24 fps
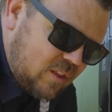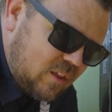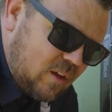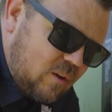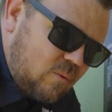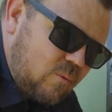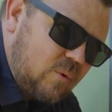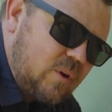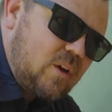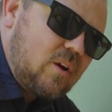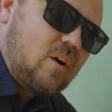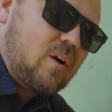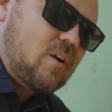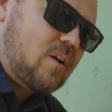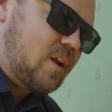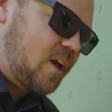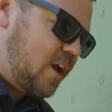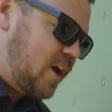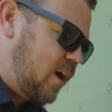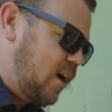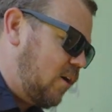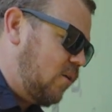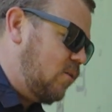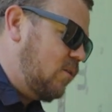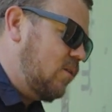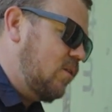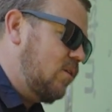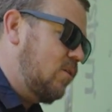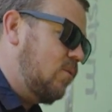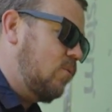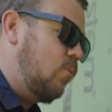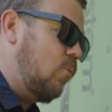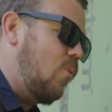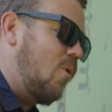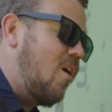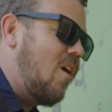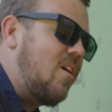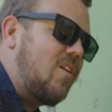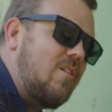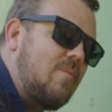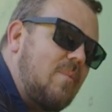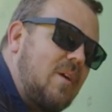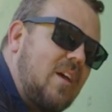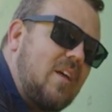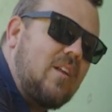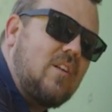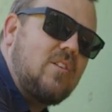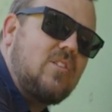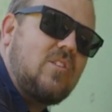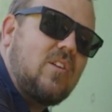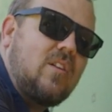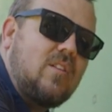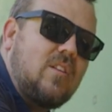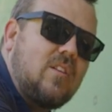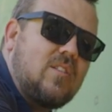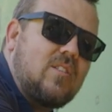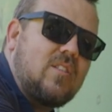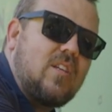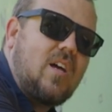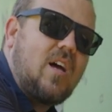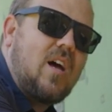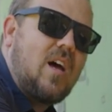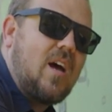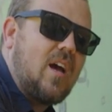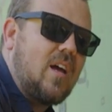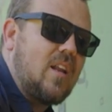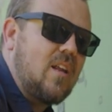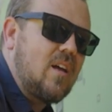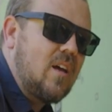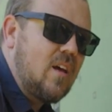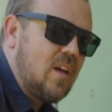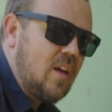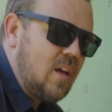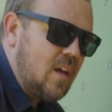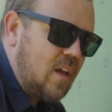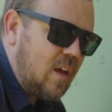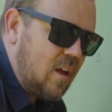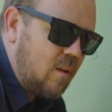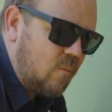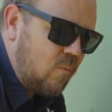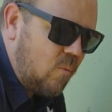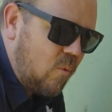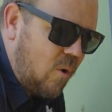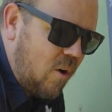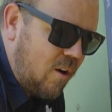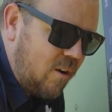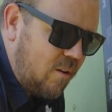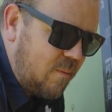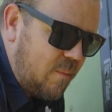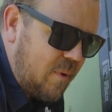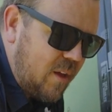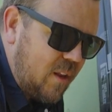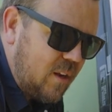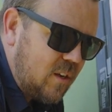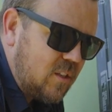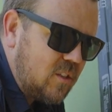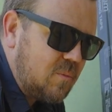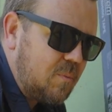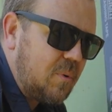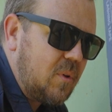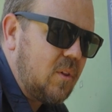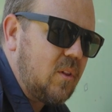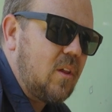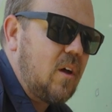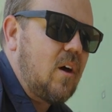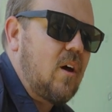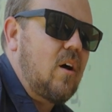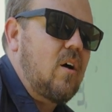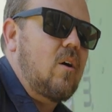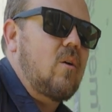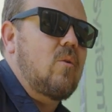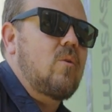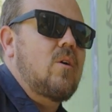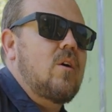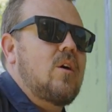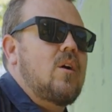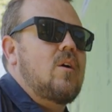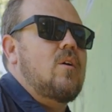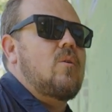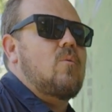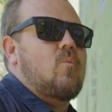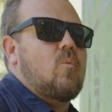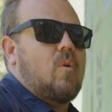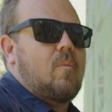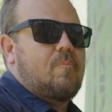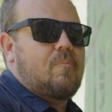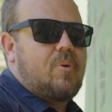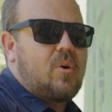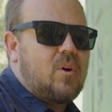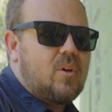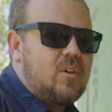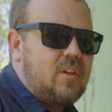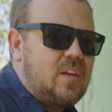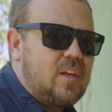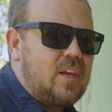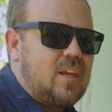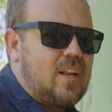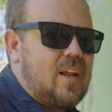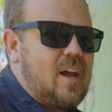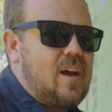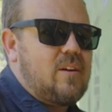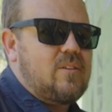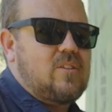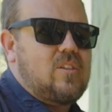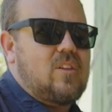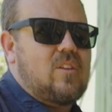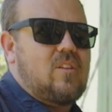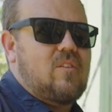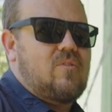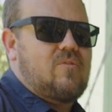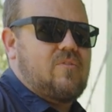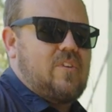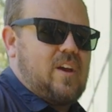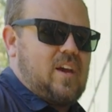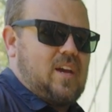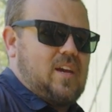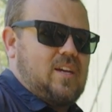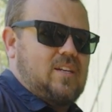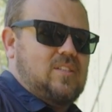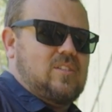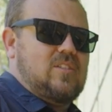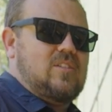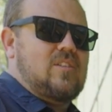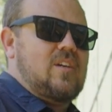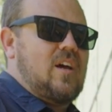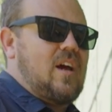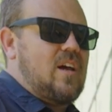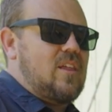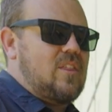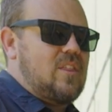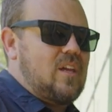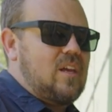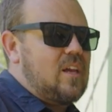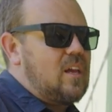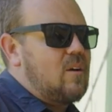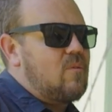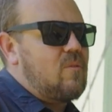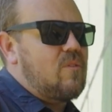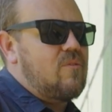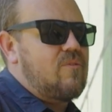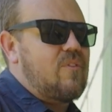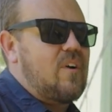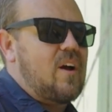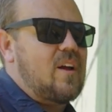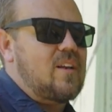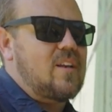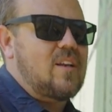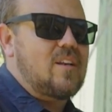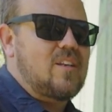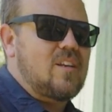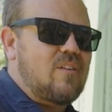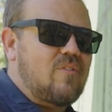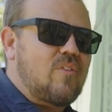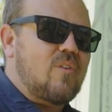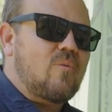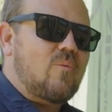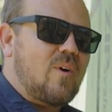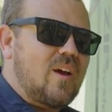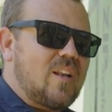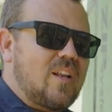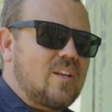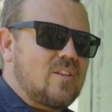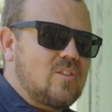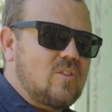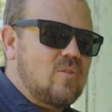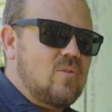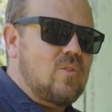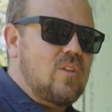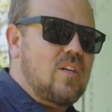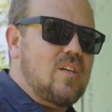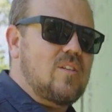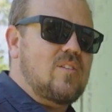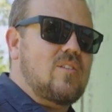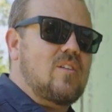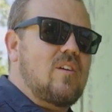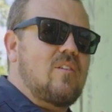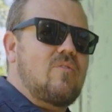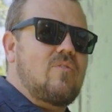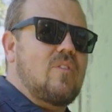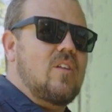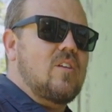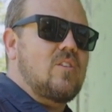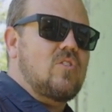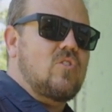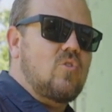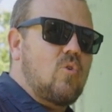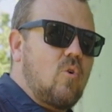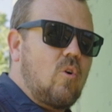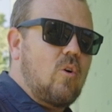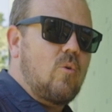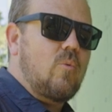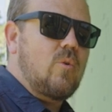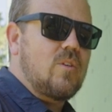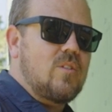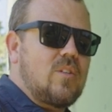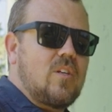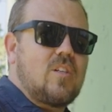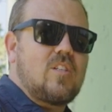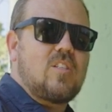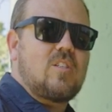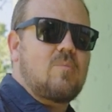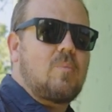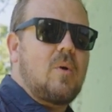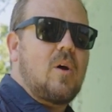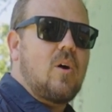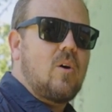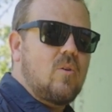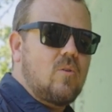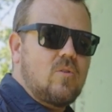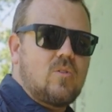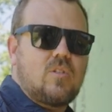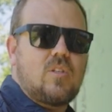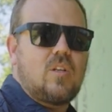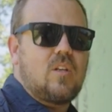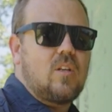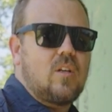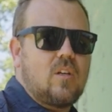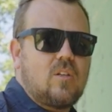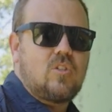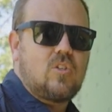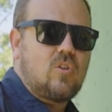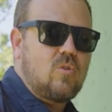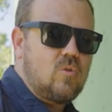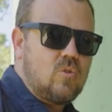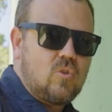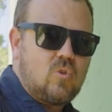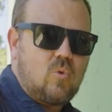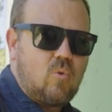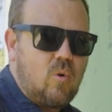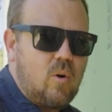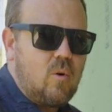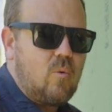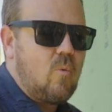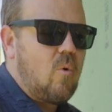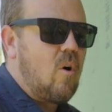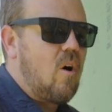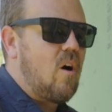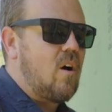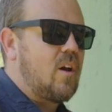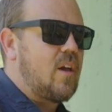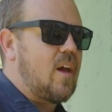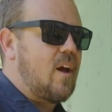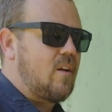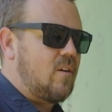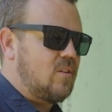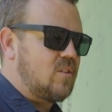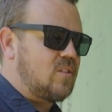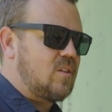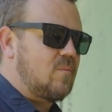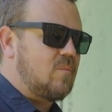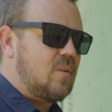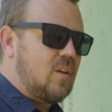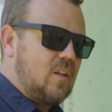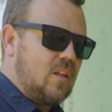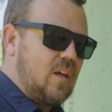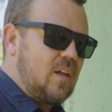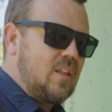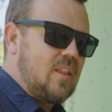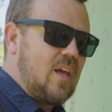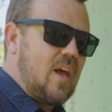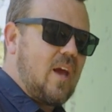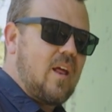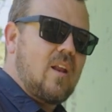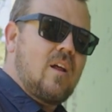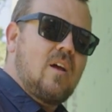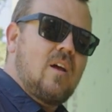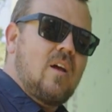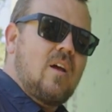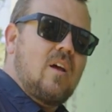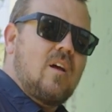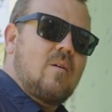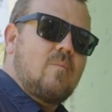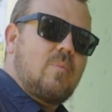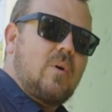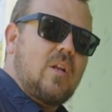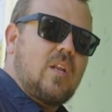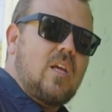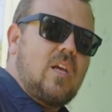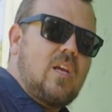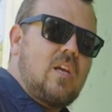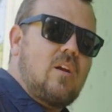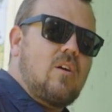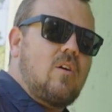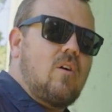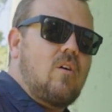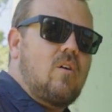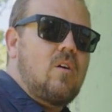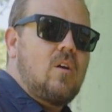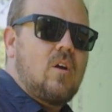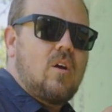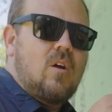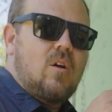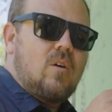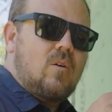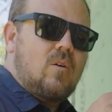that we are now water managed on the side, and water managed below. We're pulling it out to the face. I think I would find a different way to do this if this door was exposed in a two-story walkout or something like that. But here,